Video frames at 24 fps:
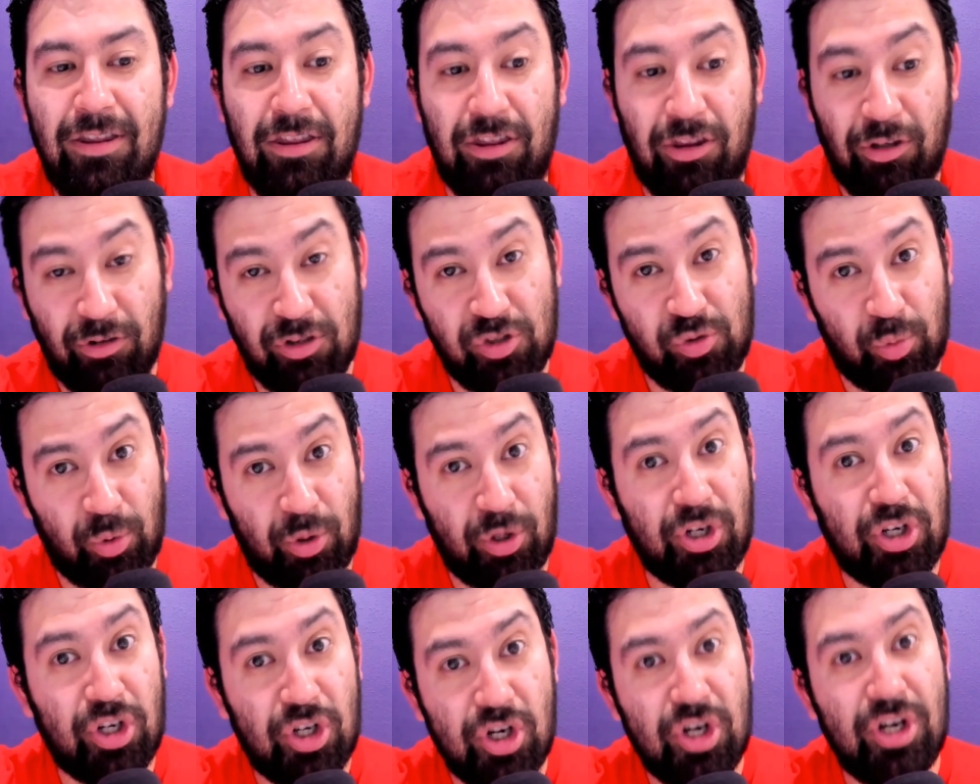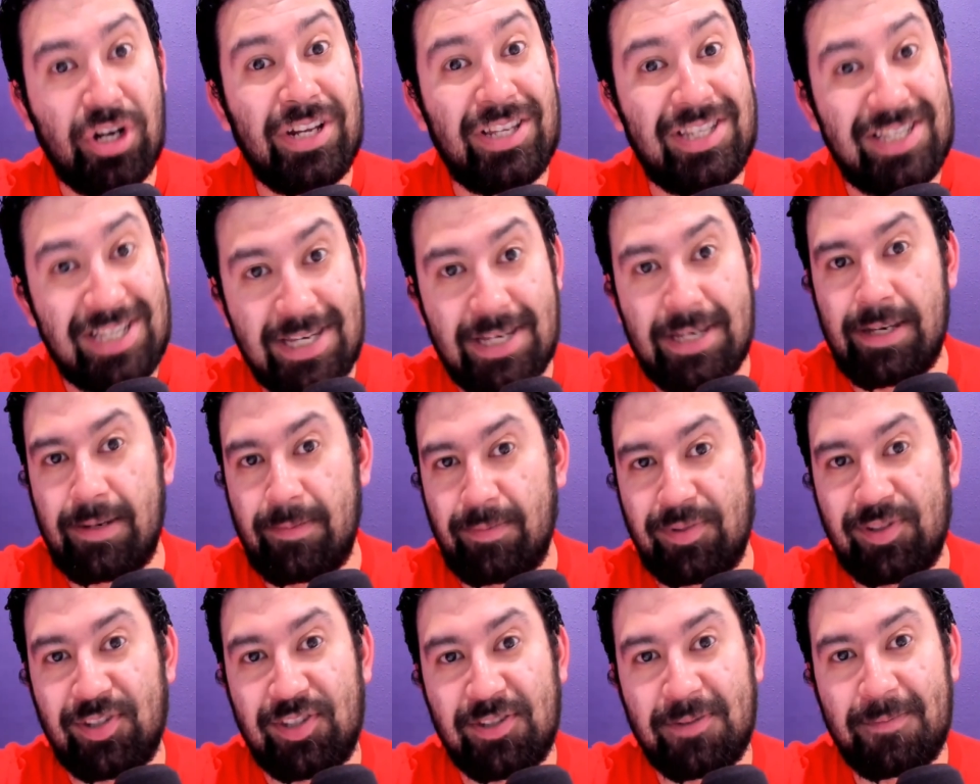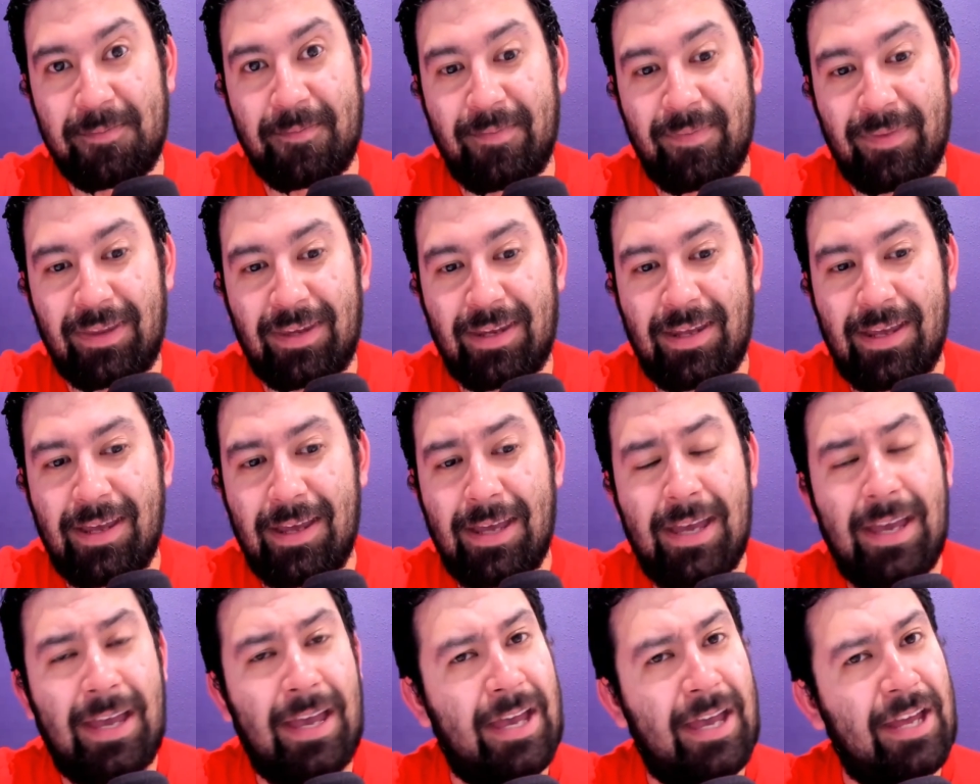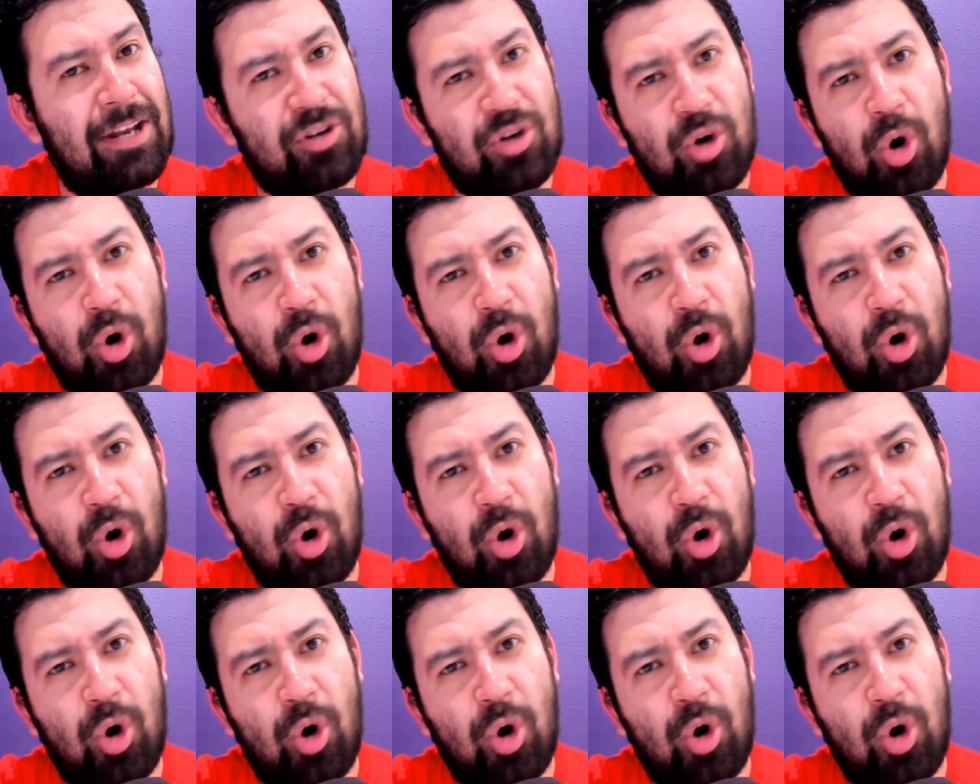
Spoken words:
Those were good teams. And